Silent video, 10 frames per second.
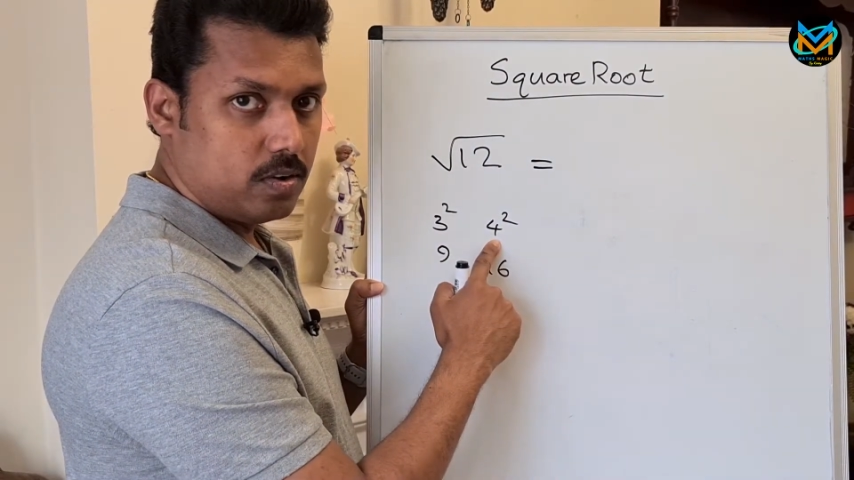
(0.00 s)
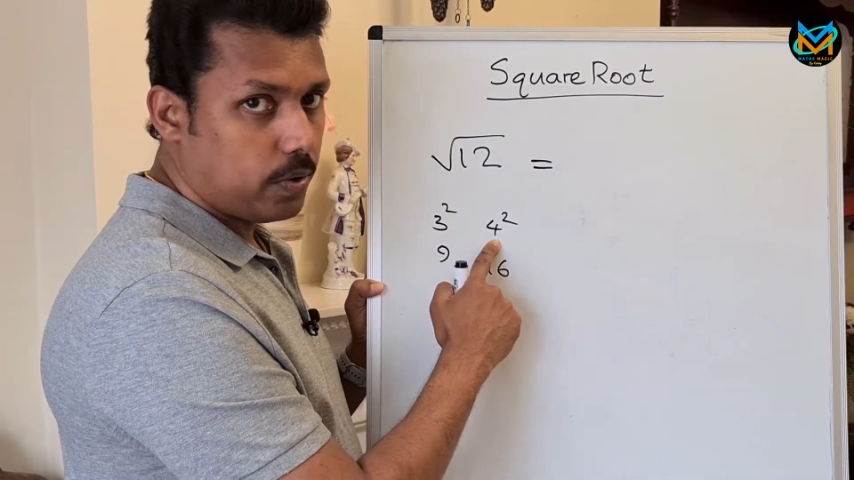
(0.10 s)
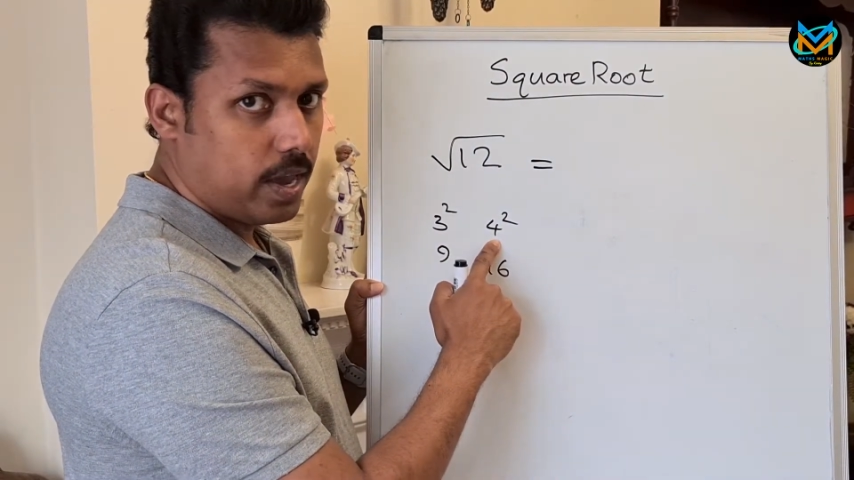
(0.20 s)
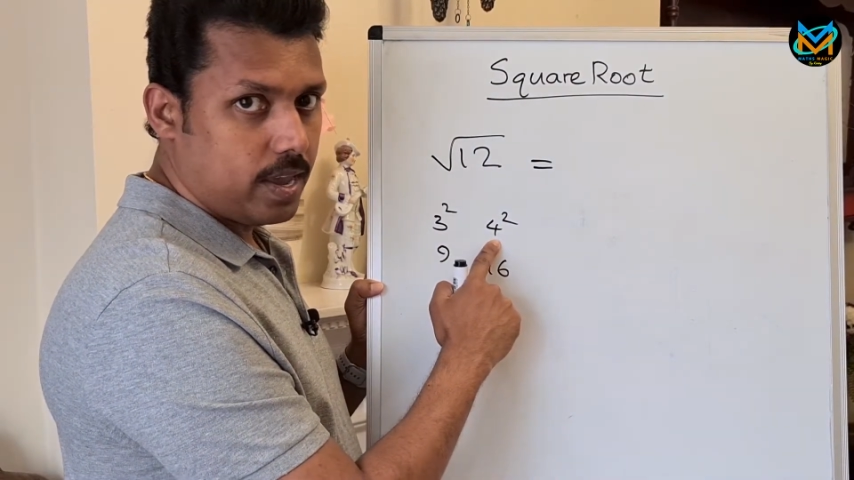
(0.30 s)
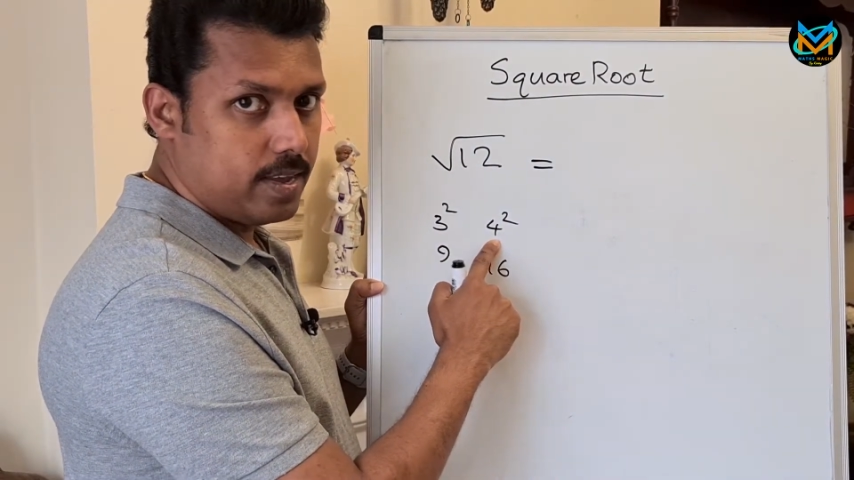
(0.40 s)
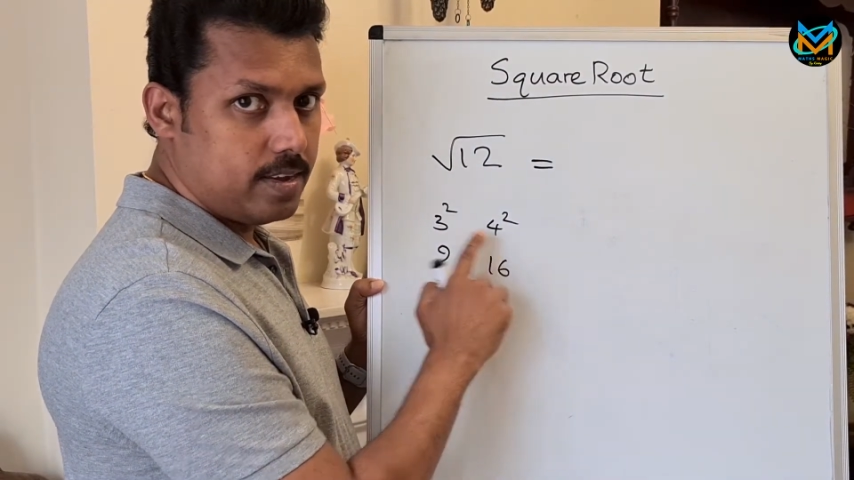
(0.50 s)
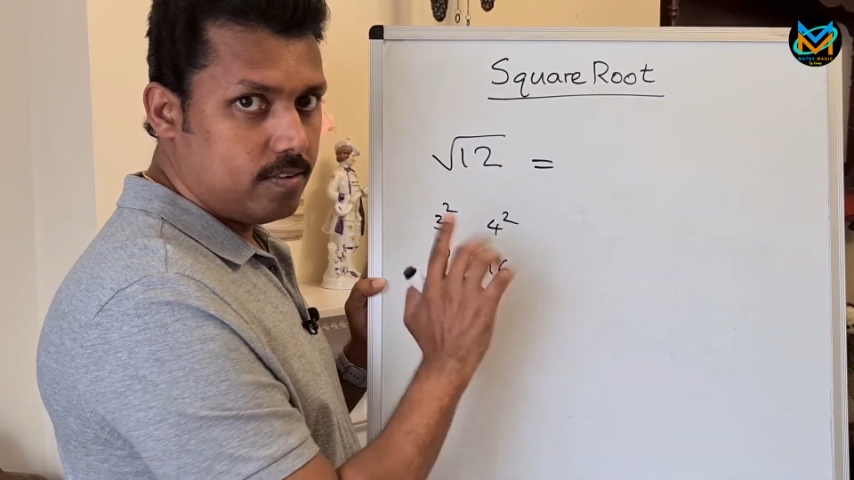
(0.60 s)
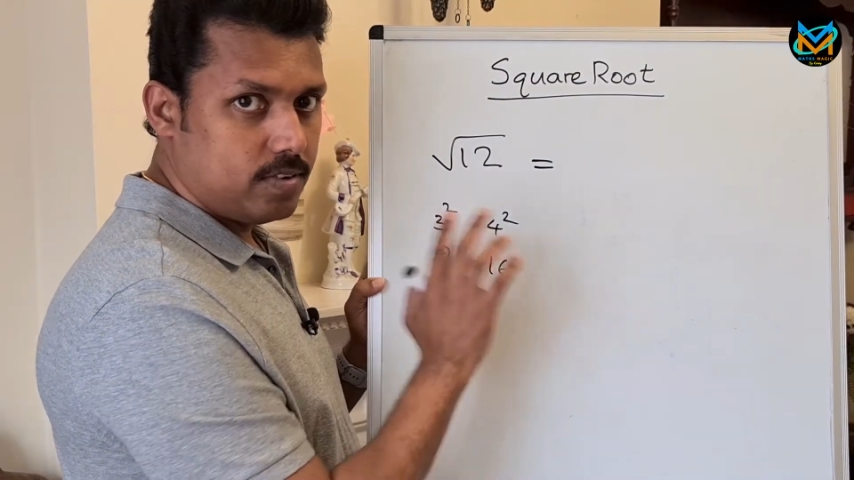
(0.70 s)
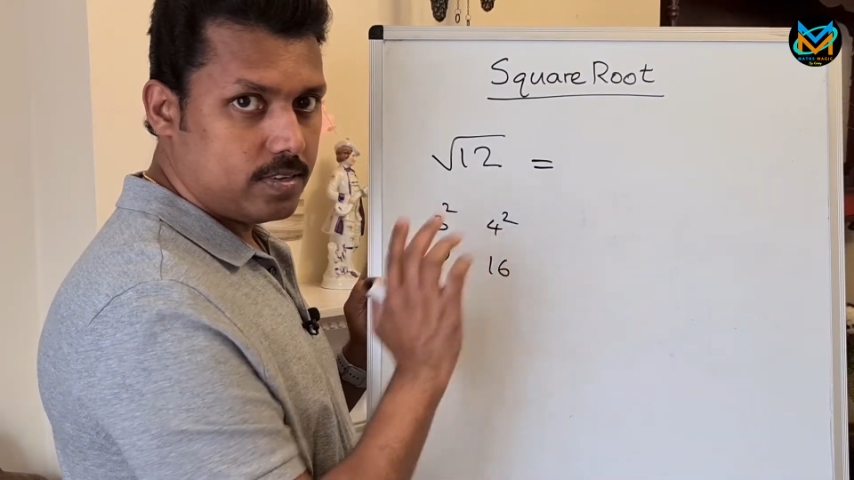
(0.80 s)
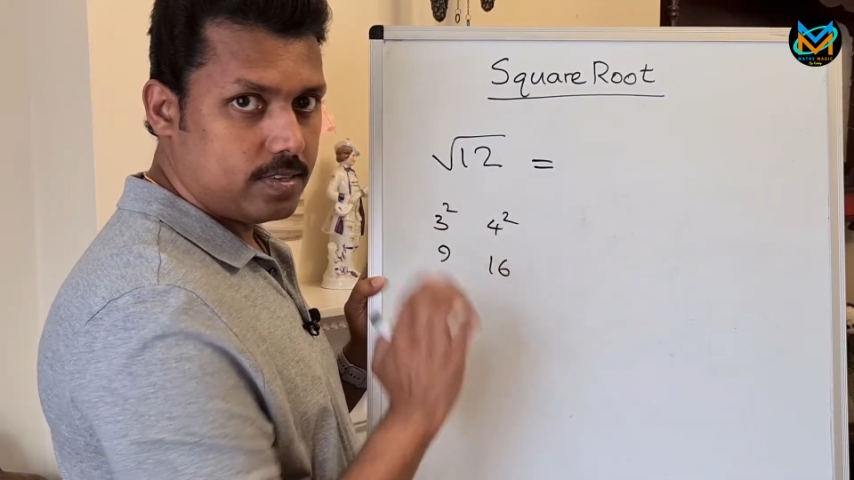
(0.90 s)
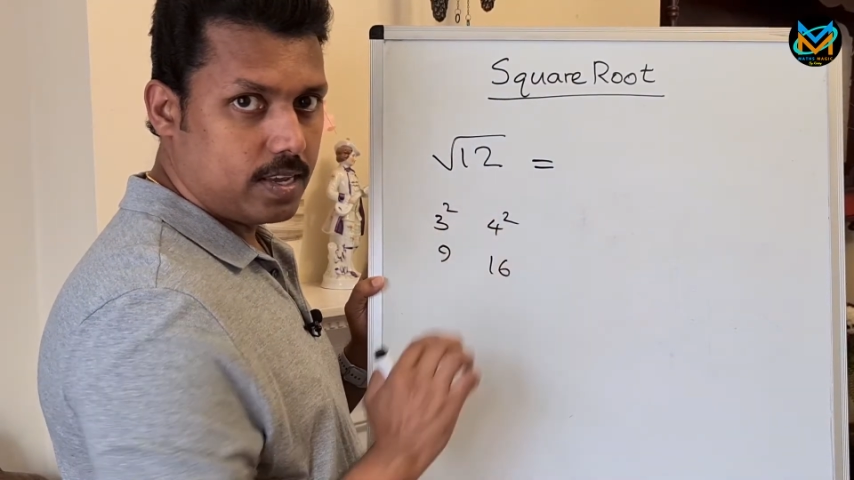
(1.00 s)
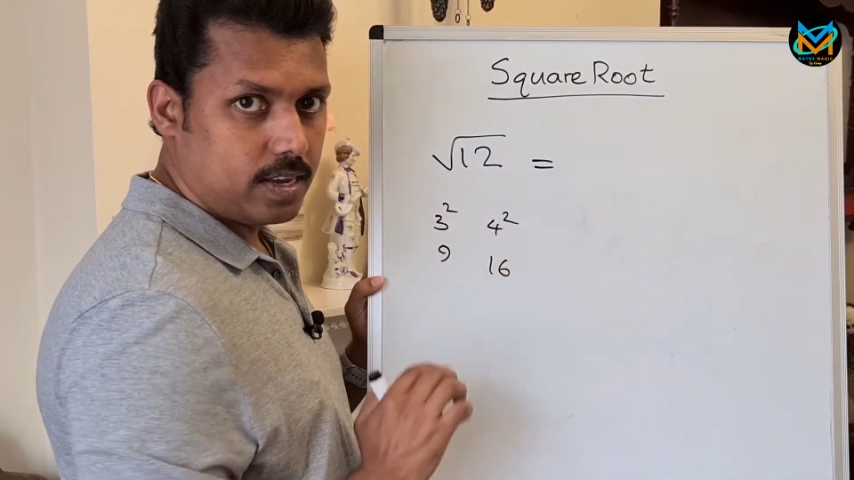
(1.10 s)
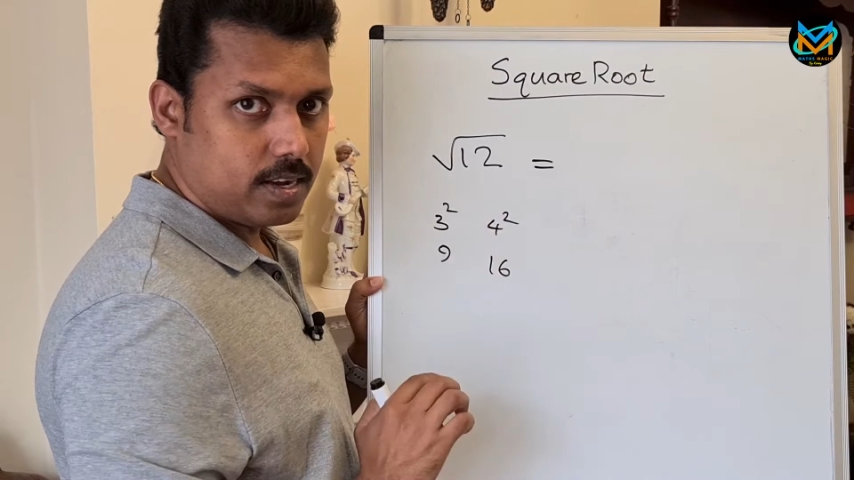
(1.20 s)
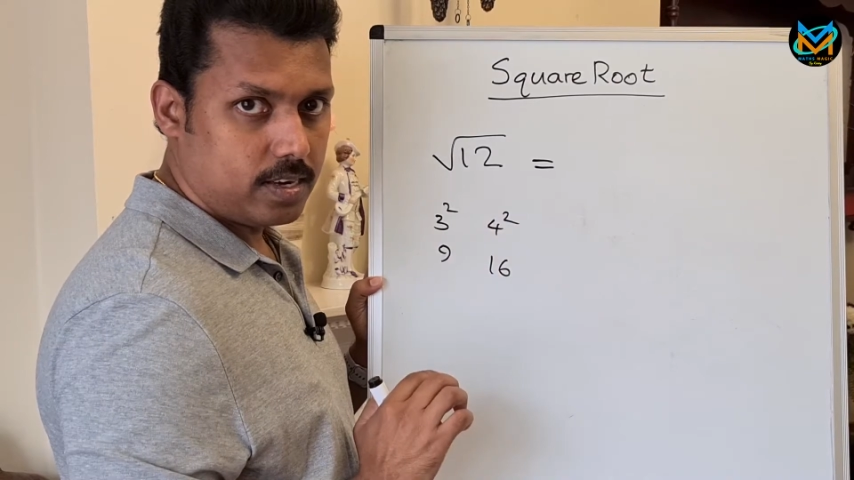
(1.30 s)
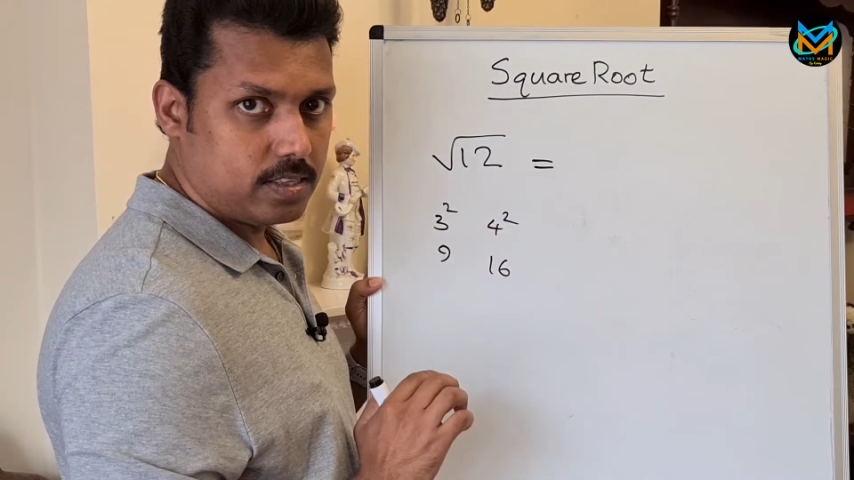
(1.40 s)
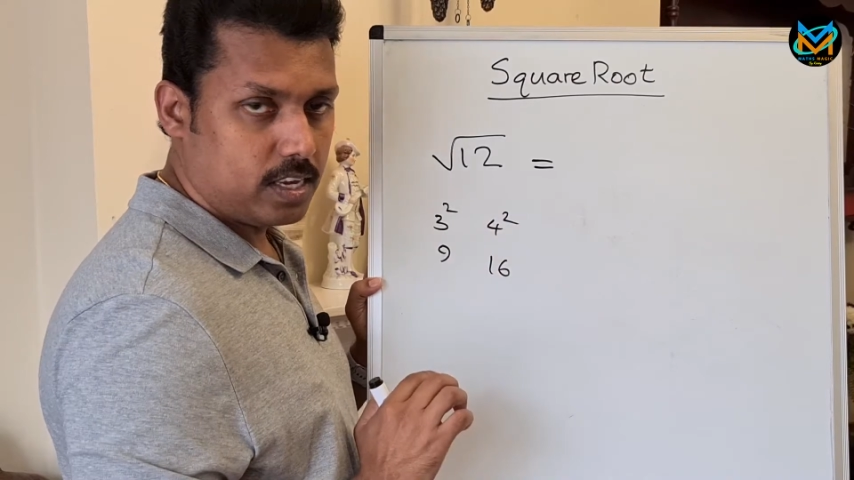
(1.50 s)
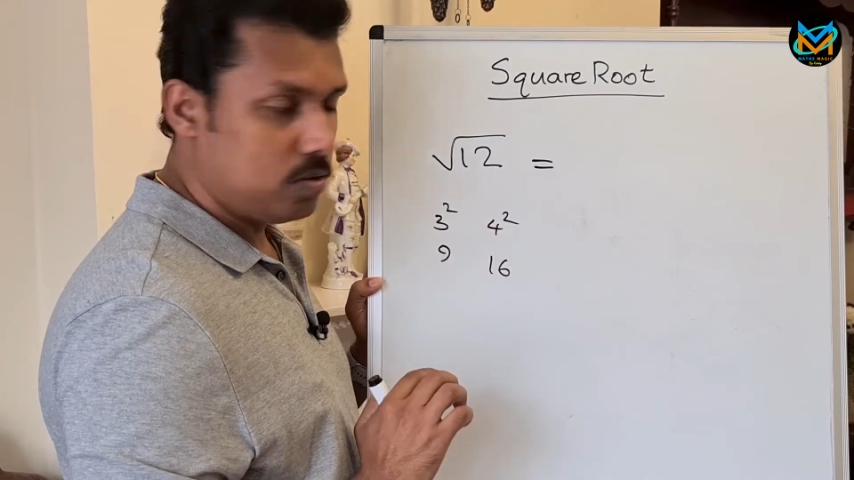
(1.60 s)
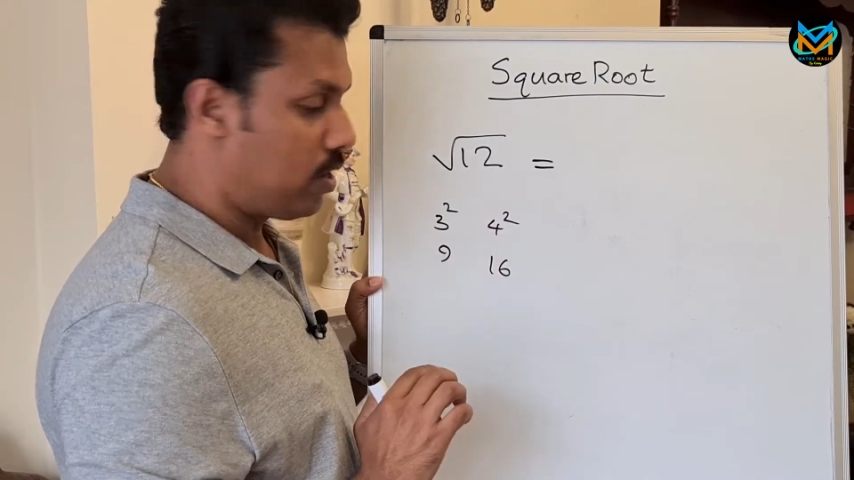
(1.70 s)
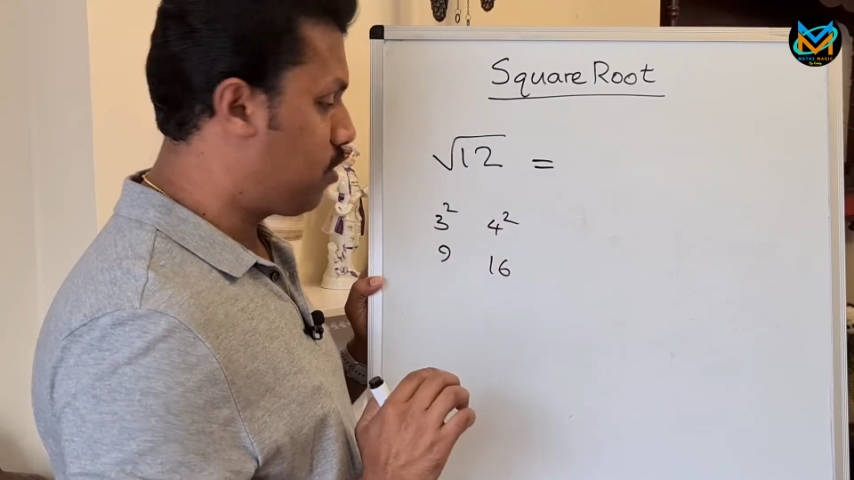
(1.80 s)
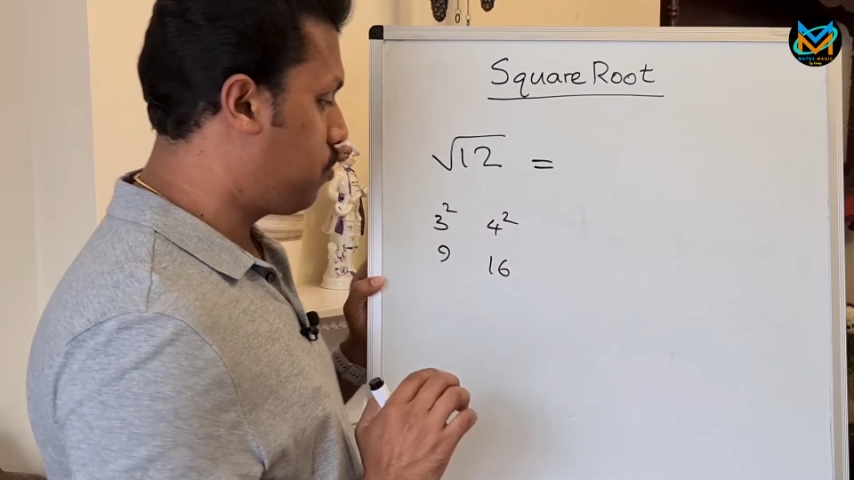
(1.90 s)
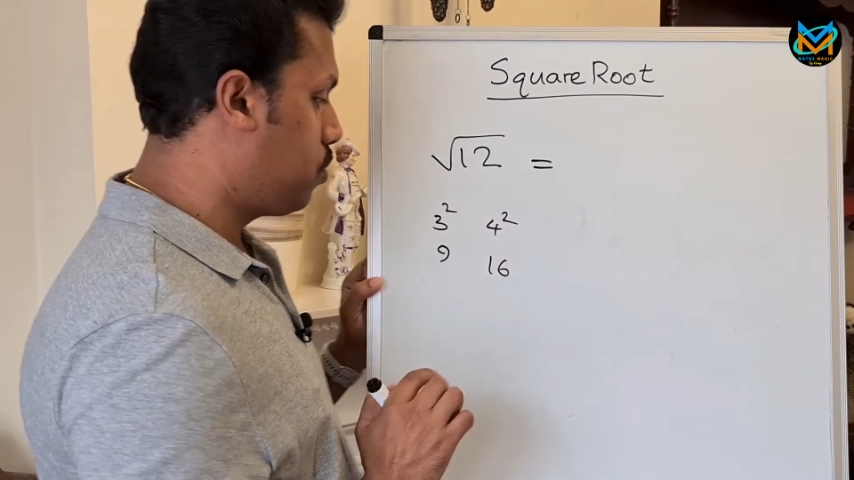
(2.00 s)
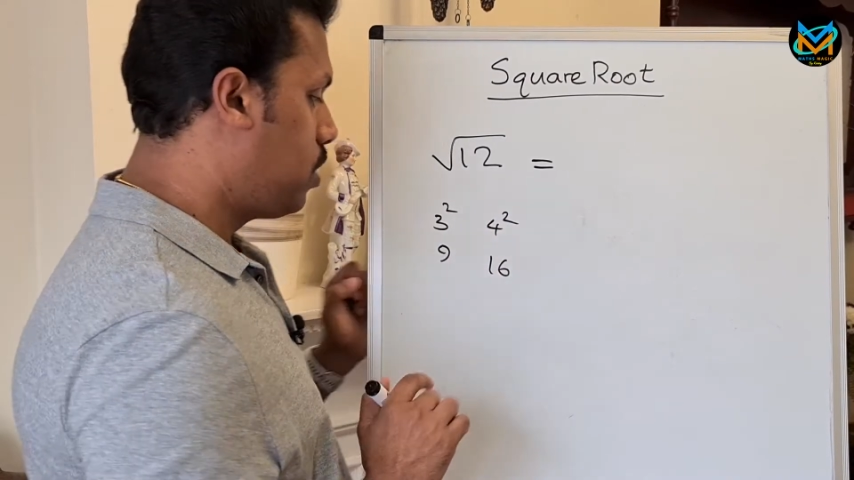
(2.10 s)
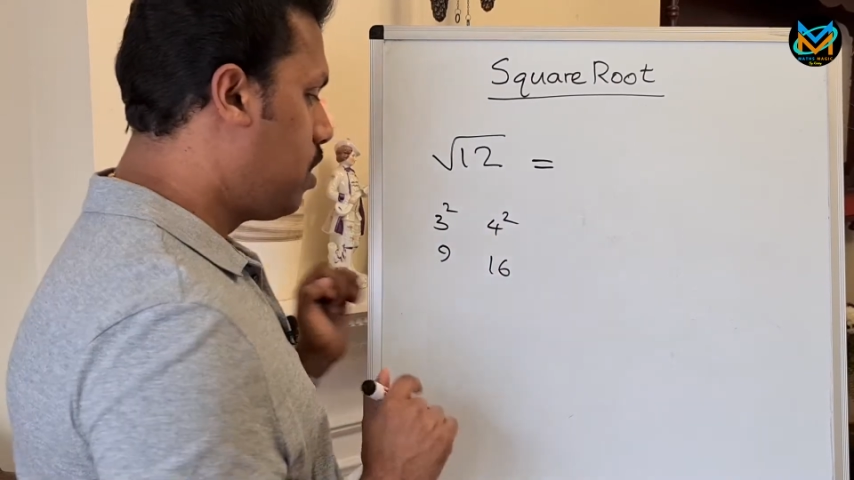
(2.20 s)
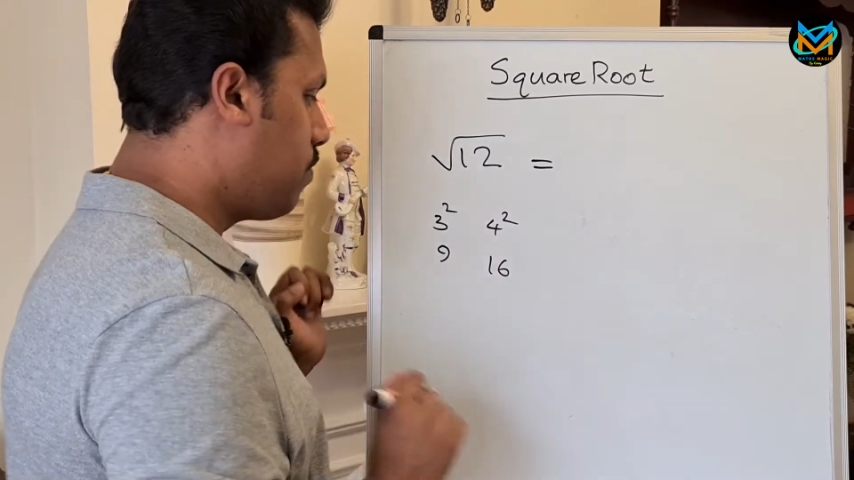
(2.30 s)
Okay. First thing, I think you understood.